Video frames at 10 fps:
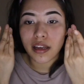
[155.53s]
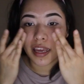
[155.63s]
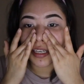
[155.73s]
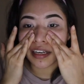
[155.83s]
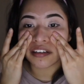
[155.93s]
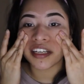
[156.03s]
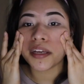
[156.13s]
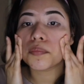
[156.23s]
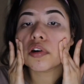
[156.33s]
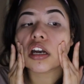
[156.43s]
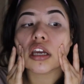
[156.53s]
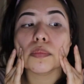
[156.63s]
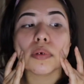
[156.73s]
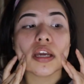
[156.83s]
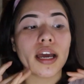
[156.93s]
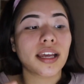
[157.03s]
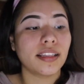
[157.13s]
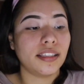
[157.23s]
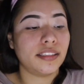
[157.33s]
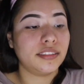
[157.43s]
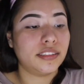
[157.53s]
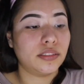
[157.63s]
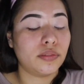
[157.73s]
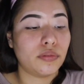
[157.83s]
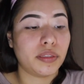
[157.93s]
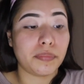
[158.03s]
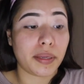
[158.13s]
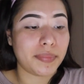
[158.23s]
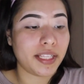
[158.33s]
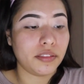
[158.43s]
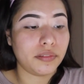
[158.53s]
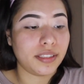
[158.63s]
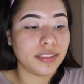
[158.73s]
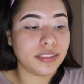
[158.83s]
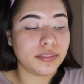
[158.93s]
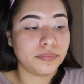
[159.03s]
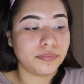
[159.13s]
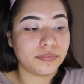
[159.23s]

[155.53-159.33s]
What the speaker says: And I already primed my eyelids with my P. Louise.